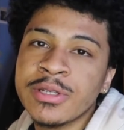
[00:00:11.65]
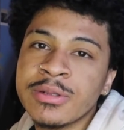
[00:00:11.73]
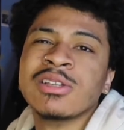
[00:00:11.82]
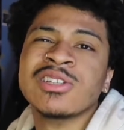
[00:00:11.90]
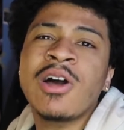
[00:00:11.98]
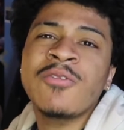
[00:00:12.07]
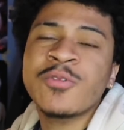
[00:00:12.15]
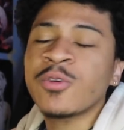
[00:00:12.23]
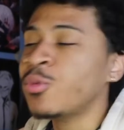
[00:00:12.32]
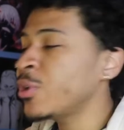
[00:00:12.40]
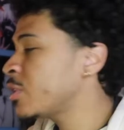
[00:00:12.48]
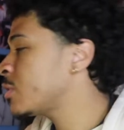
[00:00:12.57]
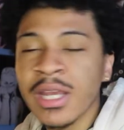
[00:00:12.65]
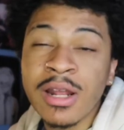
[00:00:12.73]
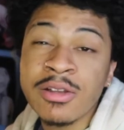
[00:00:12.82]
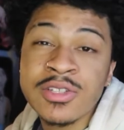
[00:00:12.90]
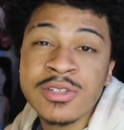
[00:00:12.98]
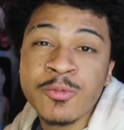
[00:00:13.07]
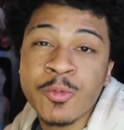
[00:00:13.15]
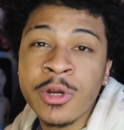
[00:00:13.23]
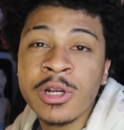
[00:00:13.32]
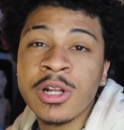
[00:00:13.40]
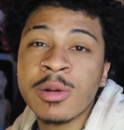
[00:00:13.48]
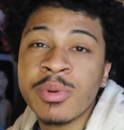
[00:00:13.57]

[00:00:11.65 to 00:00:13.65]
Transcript: I was gone for a week and I was working on a